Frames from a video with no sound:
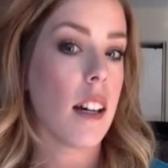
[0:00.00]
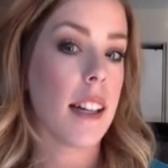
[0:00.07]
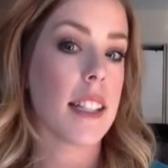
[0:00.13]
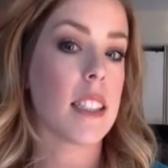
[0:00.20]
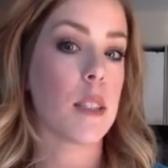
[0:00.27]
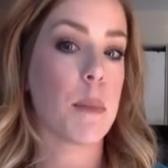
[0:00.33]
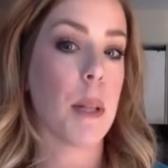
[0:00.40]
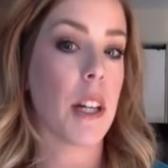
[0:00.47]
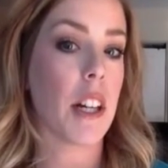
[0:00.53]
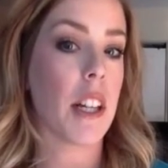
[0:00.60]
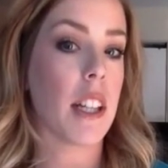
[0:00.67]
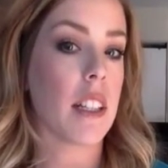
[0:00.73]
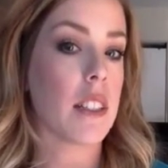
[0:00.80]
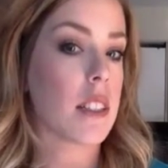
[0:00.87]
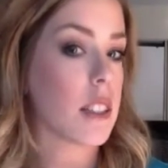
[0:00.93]

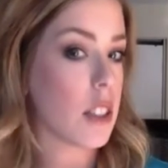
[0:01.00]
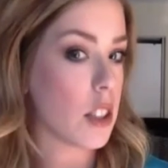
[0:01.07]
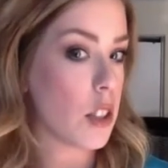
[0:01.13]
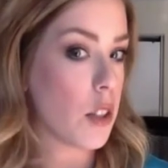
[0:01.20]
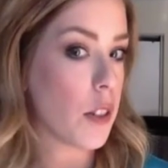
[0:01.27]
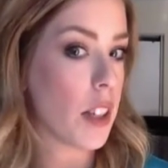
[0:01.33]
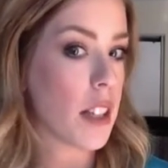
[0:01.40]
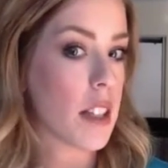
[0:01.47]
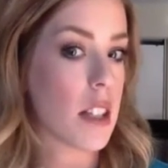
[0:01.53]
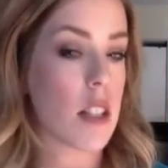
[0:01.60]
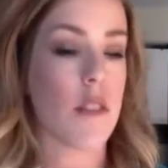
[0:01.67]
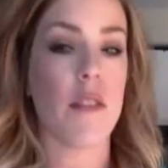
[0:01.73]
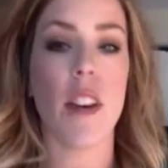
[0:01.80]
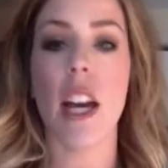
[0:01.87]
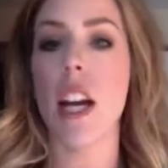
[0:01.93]
experience to do this.
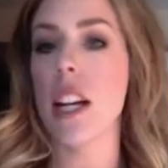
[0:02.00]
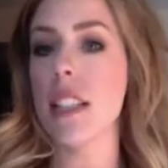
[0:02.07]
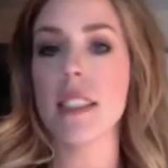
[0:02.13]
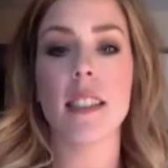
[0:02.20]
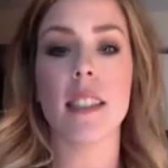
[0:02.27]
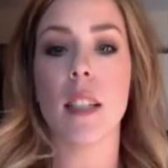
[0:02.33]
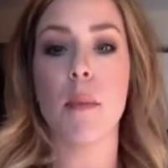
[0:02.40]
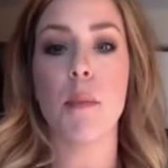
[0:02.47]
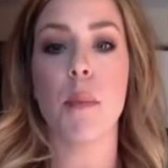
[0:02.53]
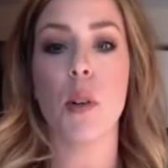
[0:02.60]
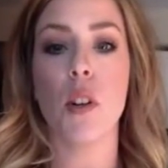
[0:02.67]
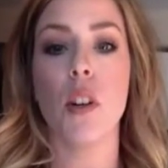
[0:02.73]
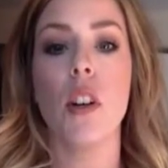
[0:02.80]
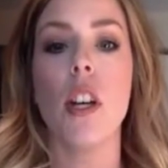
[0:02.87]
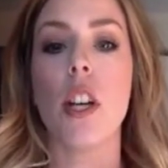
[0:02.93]
It's very
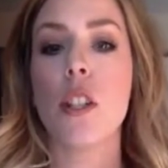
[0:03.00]
simple.